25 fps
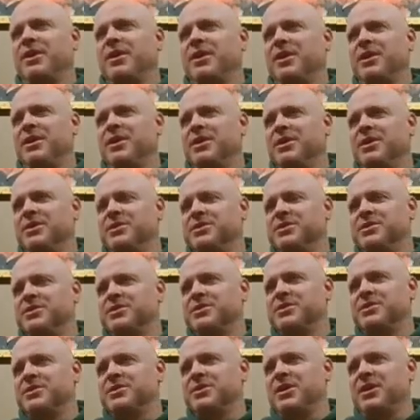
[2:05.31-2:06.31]

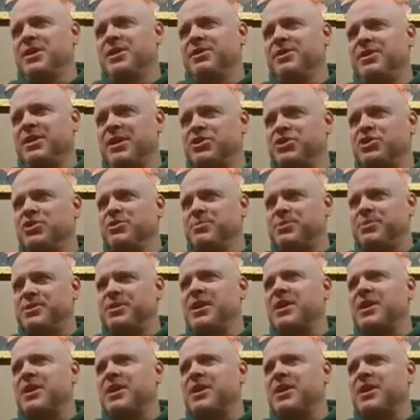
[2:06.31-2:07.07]
is Dashyam,